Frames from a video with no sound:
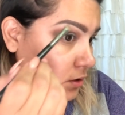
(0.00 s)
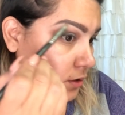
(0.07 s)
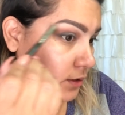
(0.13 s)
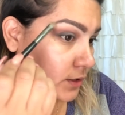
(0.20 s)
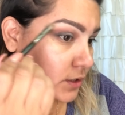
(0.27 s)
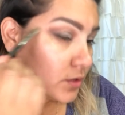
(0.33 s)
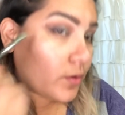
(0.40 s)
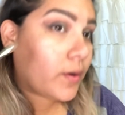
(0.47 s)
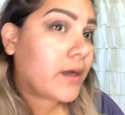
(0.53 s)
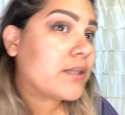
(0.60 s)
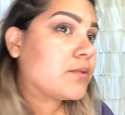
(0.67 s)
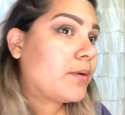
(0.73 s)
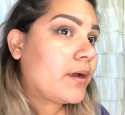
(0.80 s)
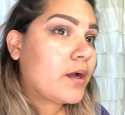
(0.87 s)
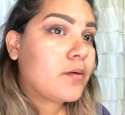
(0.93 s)
I need to
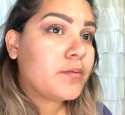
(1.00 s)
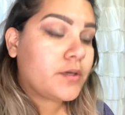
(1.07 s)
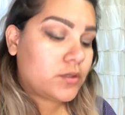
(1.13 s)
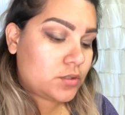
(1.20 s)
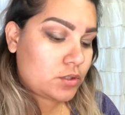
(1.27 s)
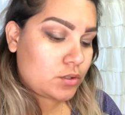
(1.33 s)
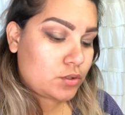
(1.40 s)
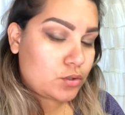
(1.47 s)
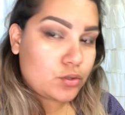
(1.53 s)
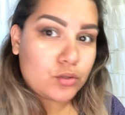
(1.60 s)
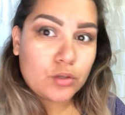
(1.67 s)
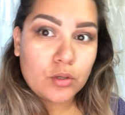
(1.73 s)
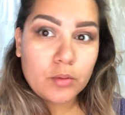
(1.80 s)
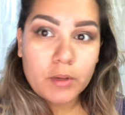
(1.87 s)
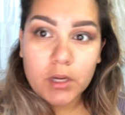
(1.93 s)
wax my eyebrows
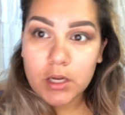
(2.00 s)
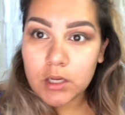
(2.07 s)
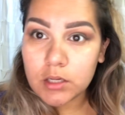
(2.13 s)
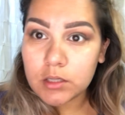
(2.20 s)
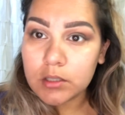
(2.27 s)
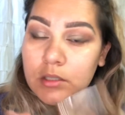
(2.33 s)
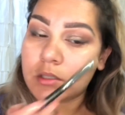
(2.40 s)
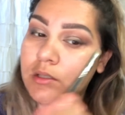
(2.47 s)
so bad.